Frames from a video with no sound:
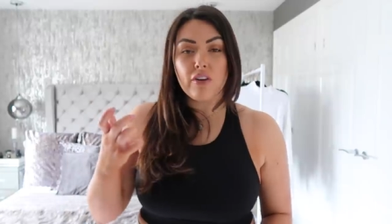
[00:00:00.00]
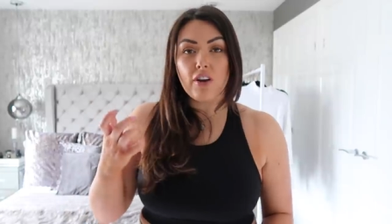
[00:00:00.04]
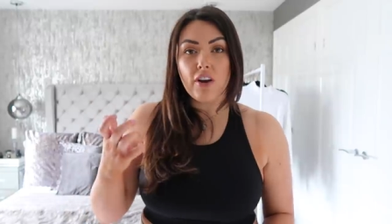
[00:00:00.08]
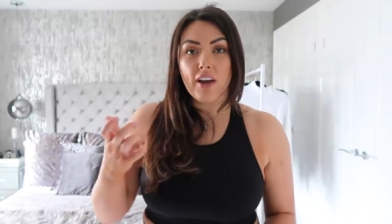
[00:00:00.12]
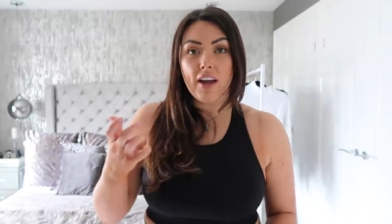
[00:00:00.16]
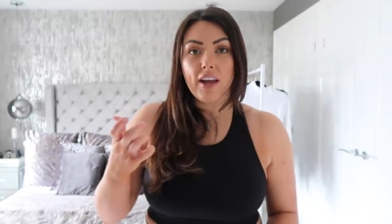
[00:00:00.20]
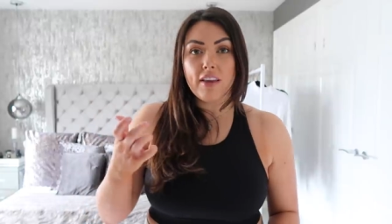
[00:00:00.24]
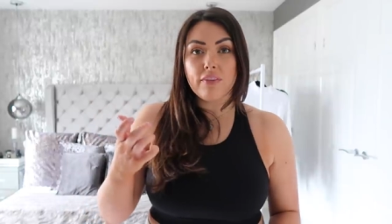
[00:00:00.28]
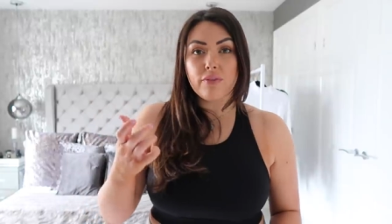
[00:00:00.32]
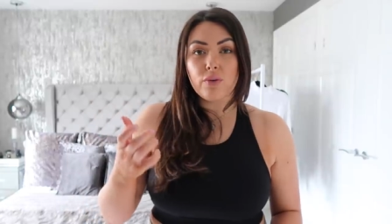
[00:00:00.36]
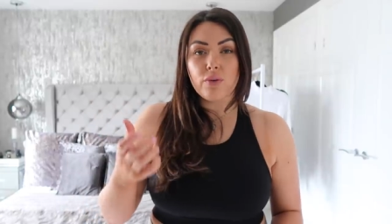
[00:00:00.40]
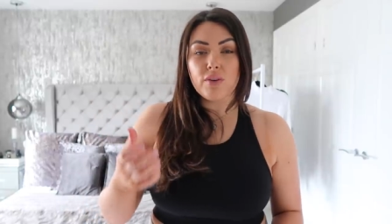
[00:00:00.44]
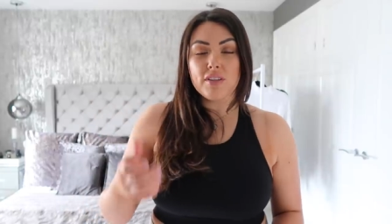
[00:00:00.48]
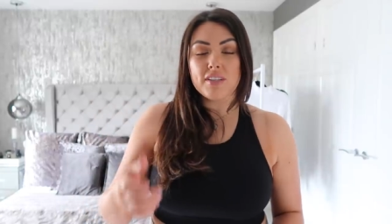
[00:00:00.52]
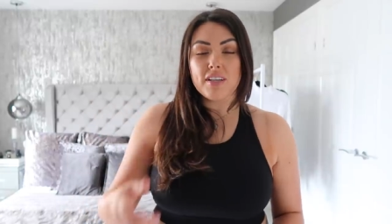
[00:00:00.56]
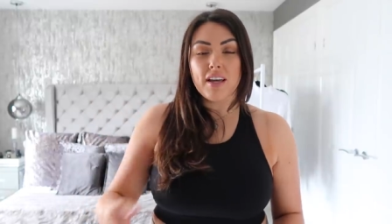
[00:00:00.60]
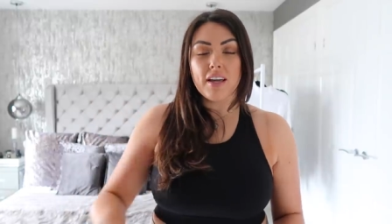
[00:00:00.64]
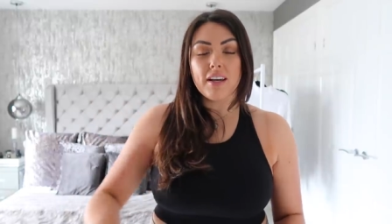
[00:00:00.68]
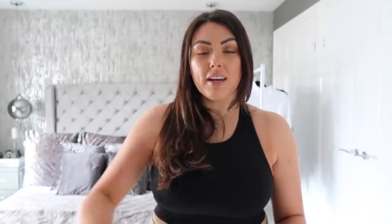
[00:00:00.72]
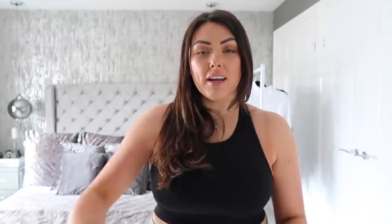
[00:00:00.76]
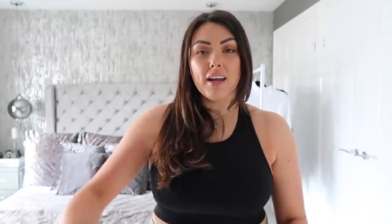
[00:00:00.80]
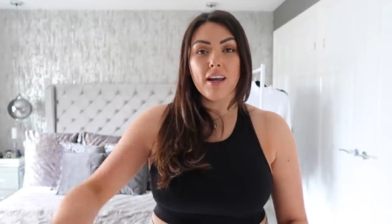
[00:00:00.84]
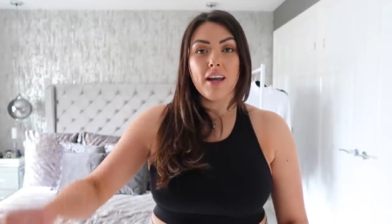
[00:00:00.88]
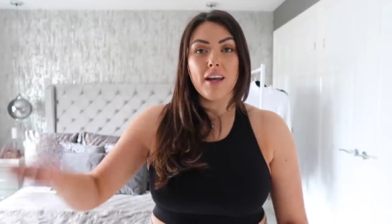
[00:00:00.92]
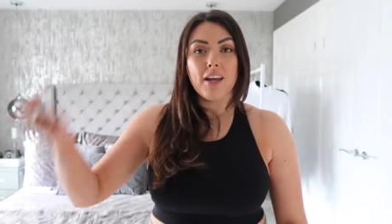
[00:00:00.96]
got your headphones
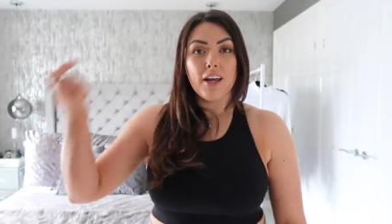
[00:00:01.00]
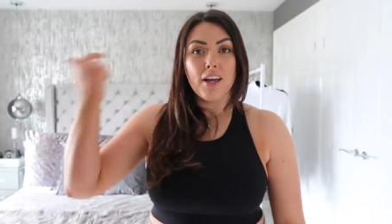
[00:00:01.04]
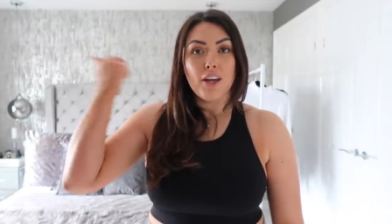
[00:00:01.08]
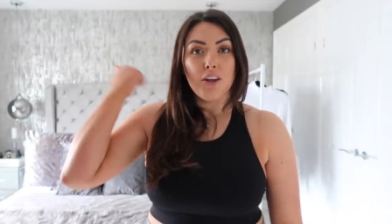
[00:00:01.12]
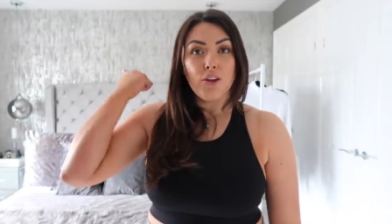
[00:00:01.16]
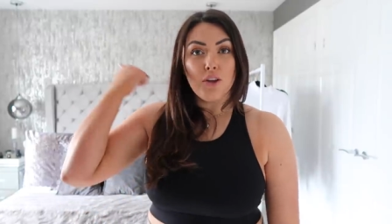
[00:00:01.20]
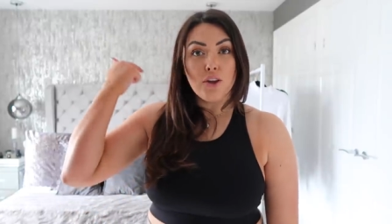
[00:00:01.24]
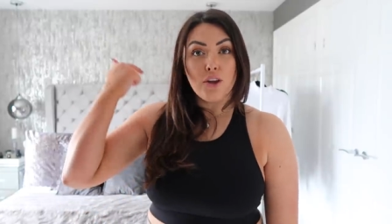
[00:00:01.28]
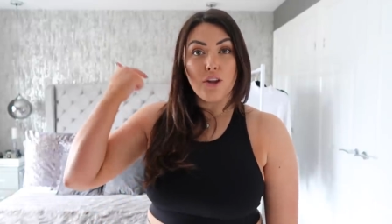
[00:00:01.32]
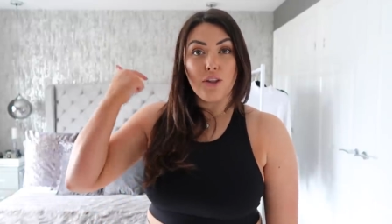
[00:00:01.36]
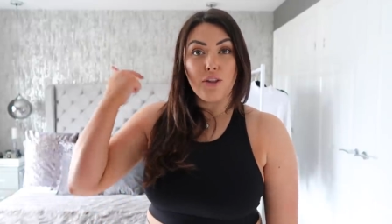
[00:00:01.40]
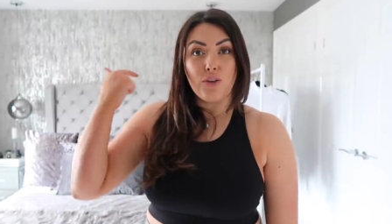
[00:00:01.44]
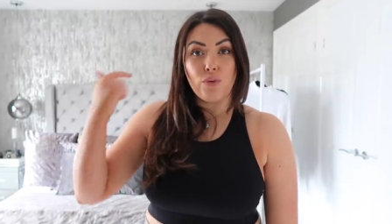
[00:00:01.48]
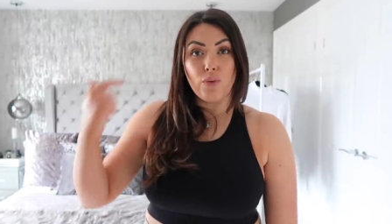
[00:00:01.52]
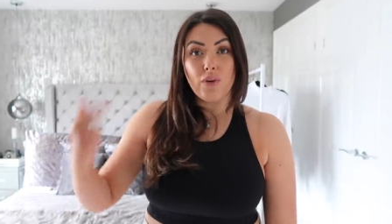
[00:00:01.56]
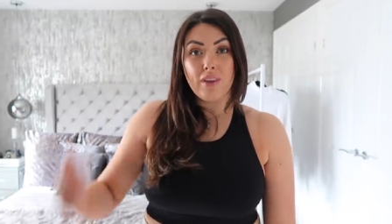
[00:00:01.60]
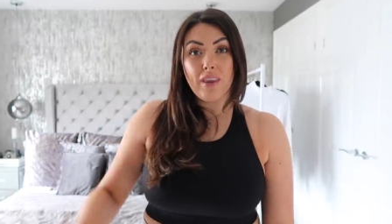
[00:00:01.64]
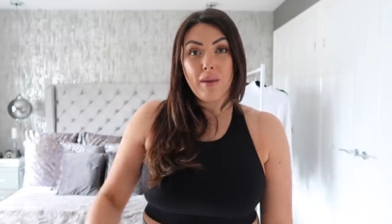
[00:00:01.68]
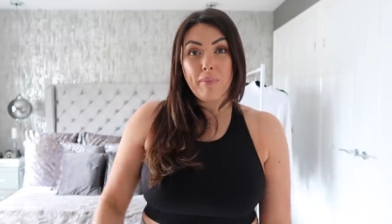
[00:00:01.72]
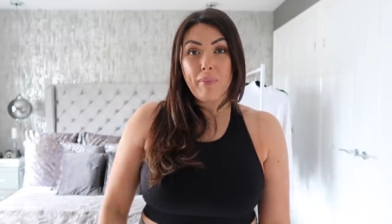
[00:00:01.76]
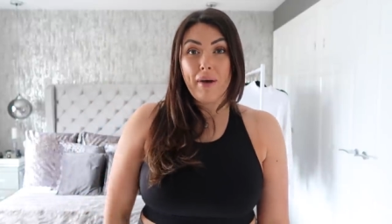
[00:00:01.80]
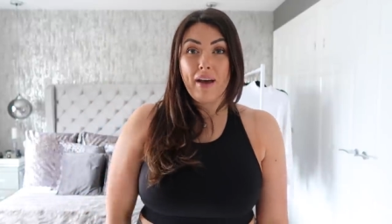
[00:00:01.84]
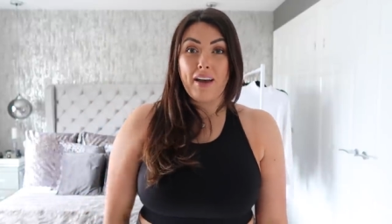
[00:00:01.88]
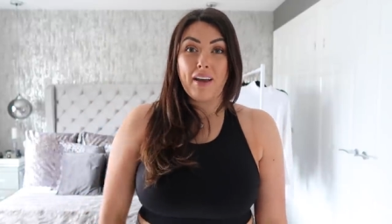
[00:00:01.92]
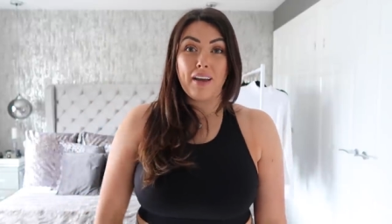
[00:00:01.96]
in you can throw it in
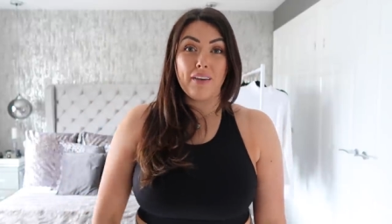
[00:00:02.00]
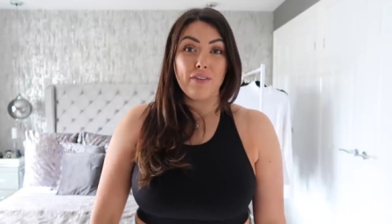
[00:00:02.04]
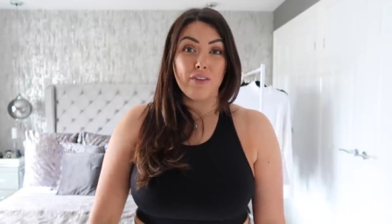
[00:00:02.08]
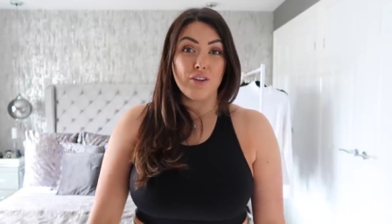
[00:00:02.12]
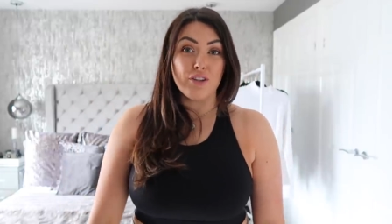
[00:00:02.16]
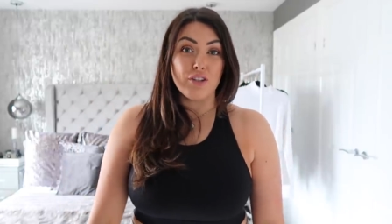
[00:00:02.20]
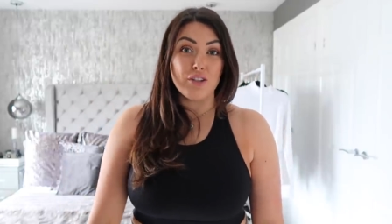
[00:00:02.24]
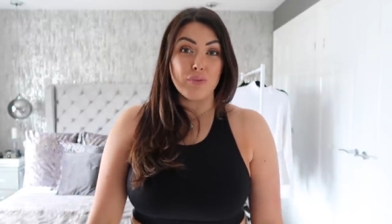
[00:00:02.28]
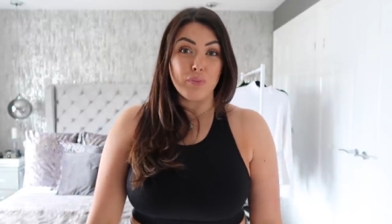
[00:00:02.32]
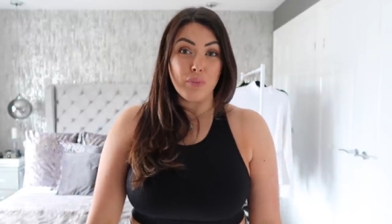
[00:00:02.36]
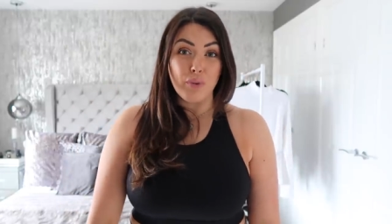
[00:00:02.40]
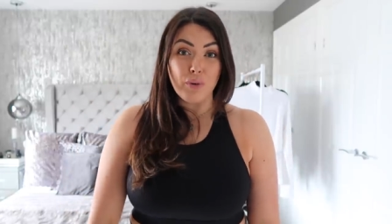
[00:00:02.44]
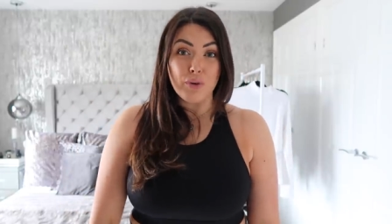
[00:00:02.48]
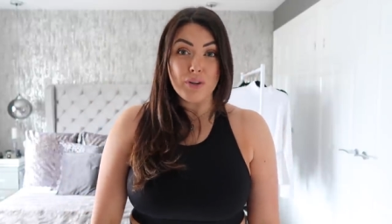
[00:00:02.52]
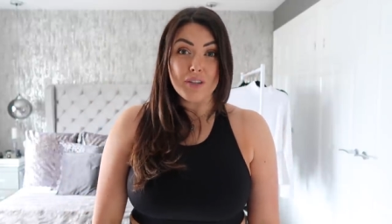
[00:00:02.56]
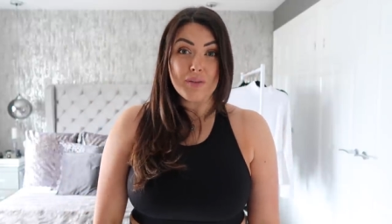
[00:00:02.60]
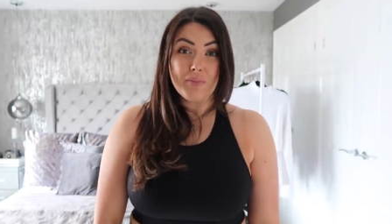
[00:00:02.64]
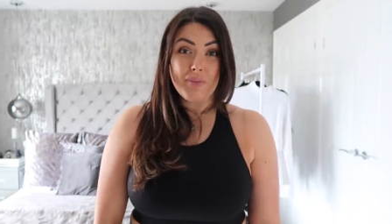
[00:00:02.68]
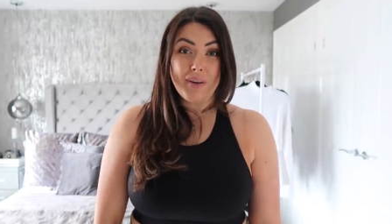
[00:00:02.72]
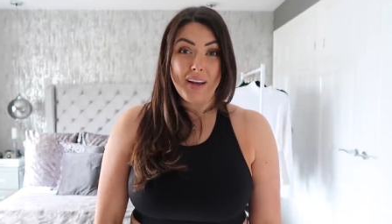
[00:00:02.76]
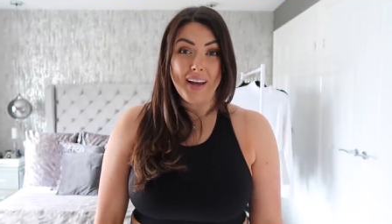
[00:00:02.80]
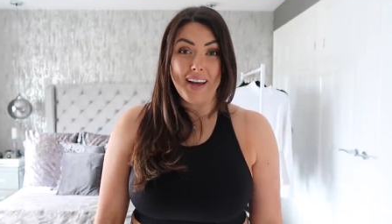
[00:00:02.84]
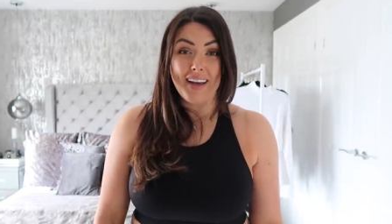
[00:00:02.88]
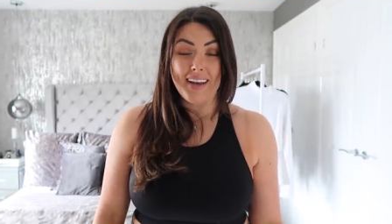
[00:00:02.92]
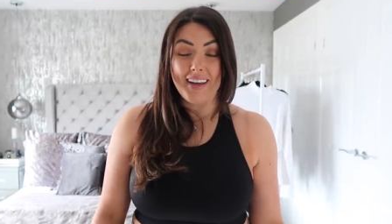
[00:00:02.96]
the back of your sports
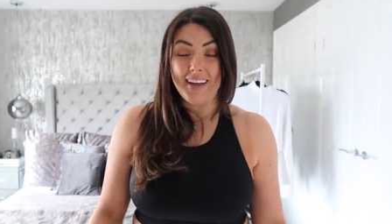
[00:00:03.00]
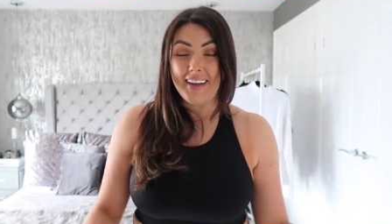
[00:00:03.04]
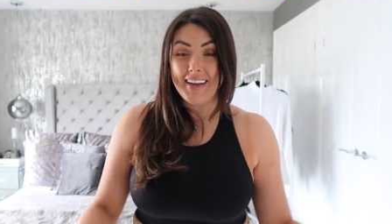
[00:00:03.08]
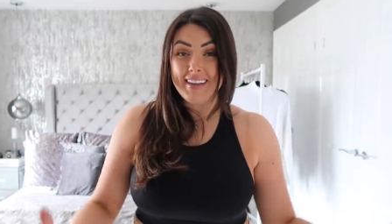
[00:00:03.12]
bra.